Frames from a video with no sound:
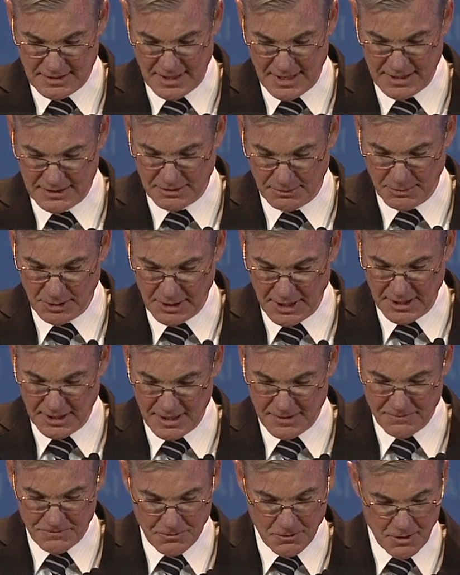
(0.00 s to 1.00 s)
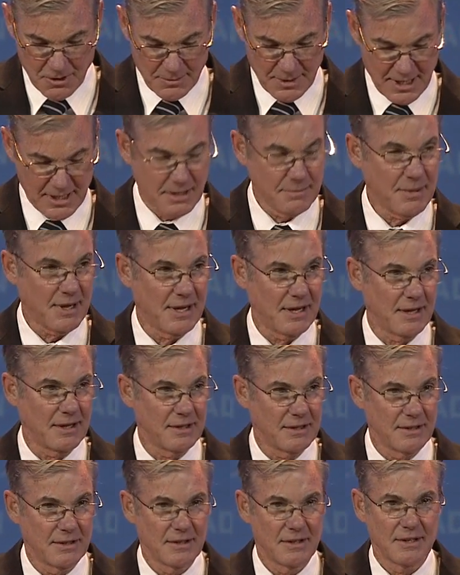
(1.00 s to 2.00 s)
like the Millennium Forum headed
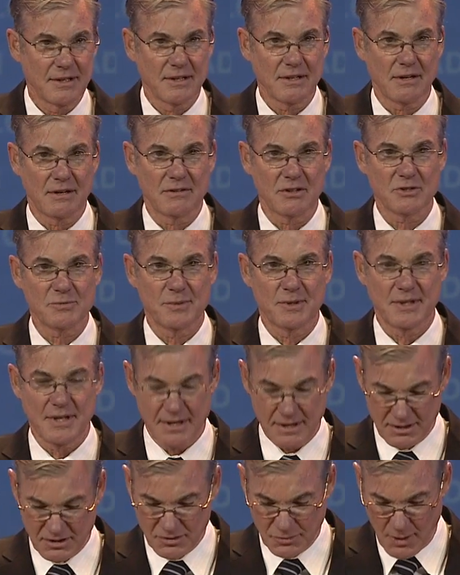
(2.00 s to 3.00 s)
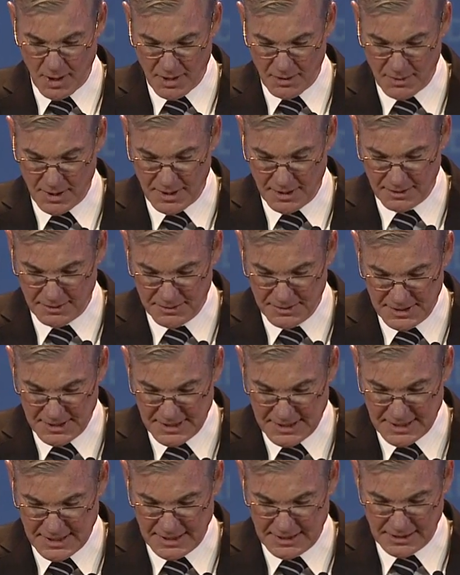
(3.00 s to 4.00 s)
by Congressman Eric Swalwell,
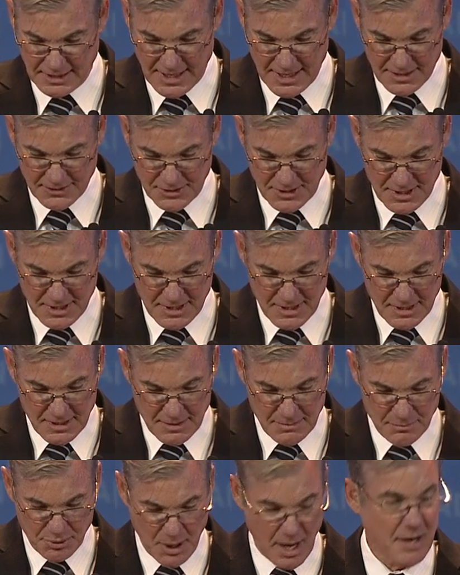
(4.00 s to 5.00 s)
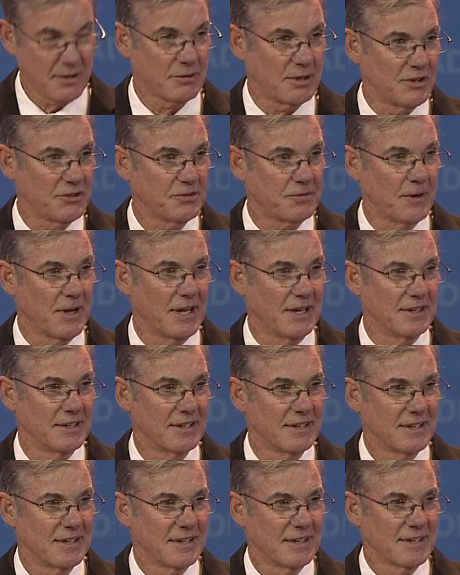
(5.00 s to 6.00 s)
and like the Progress
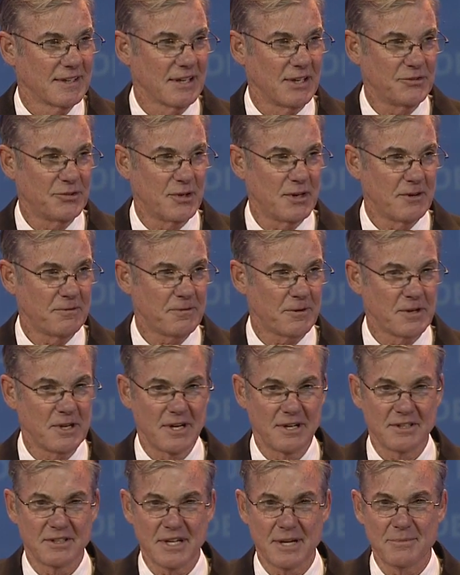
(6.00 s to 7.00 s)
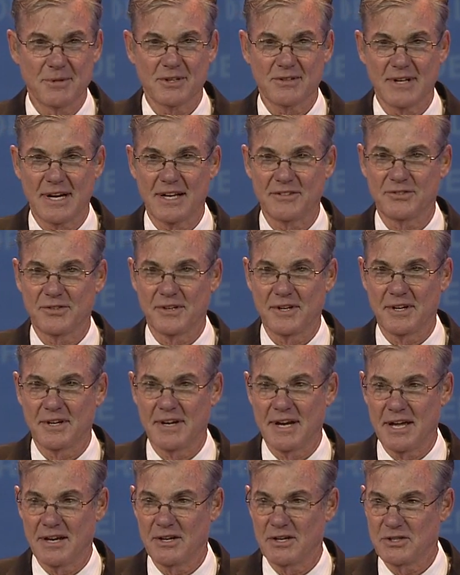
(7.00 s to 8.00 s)
Fund. Let's hear it for young Democrats and
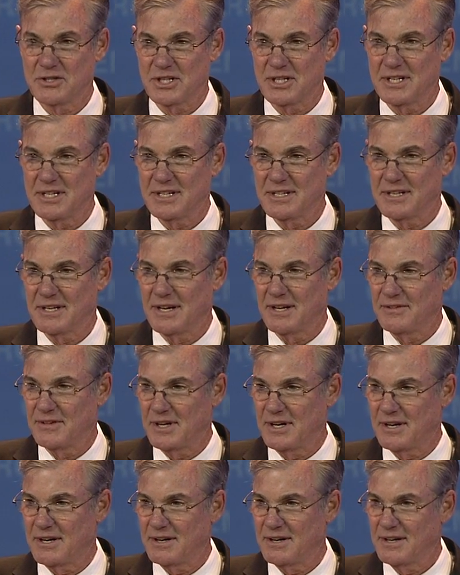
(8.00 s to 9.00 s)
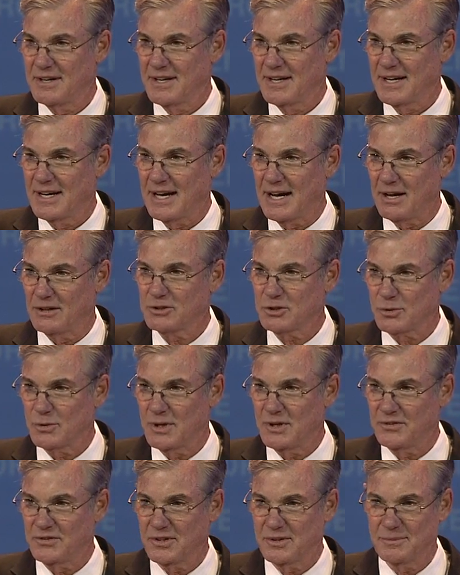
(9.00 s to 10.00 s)
their energy and their
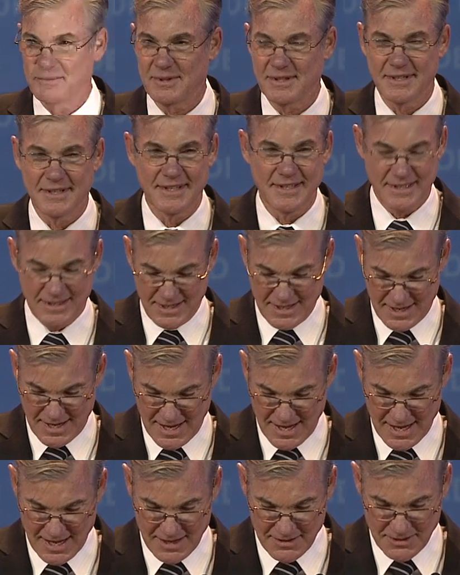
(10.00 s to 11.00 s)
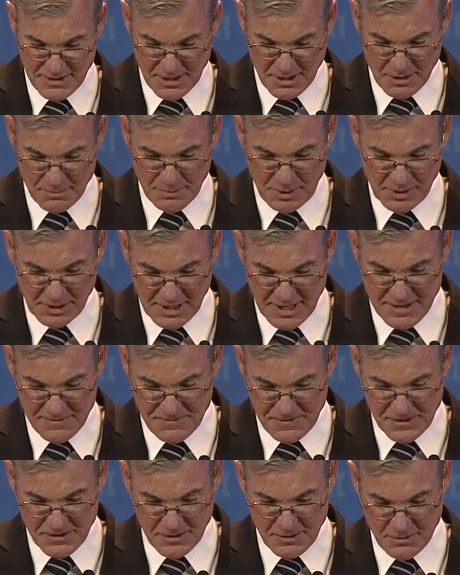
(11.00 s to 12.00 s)
altruism and their
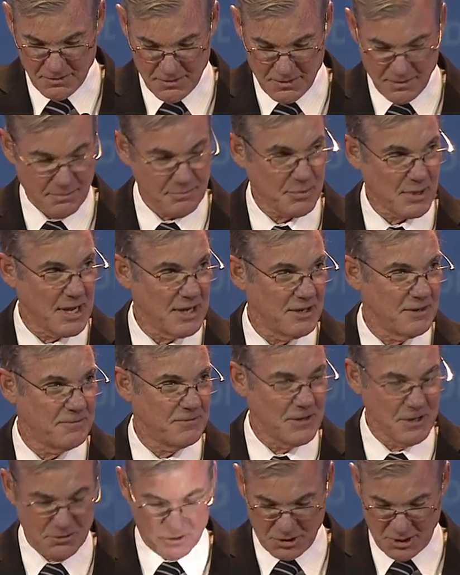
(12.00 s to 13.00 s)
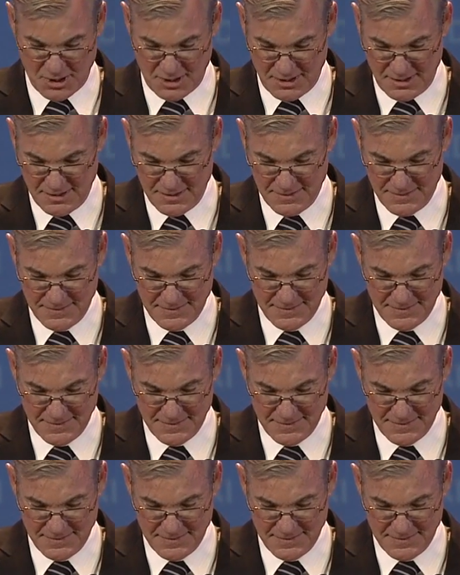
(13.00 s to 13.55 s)
belief in the brighter future.